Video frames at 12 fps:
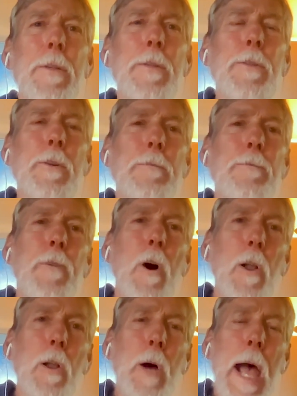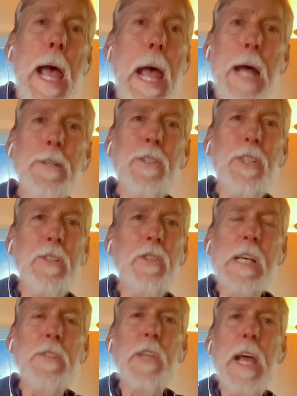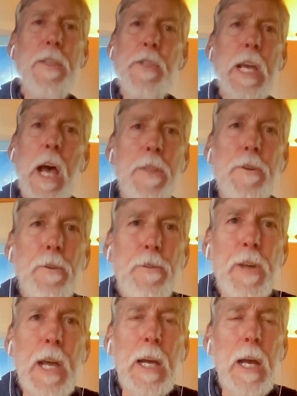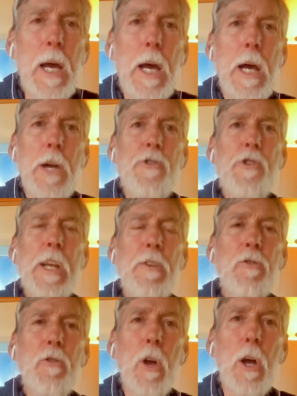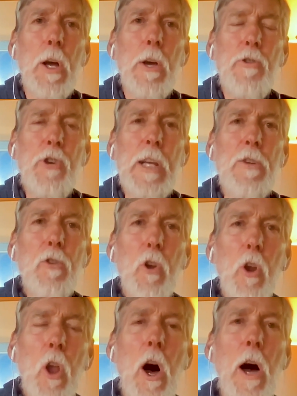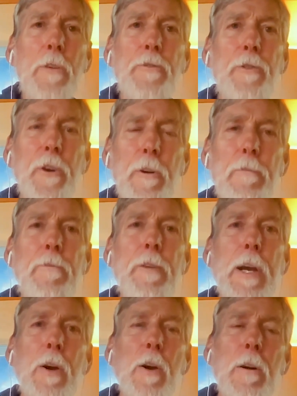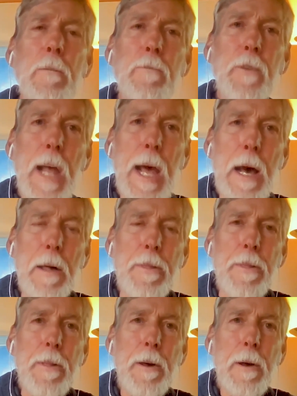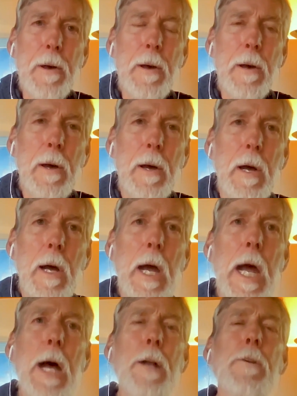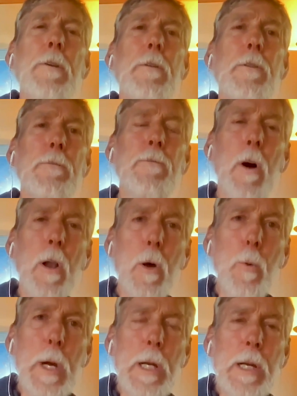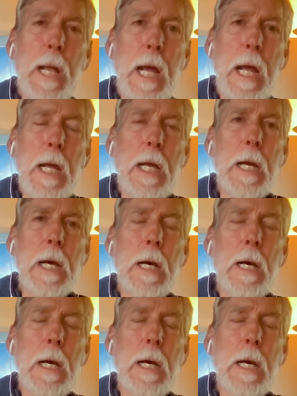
and she says, and the other thing, she's lost her fear of death. And the following day,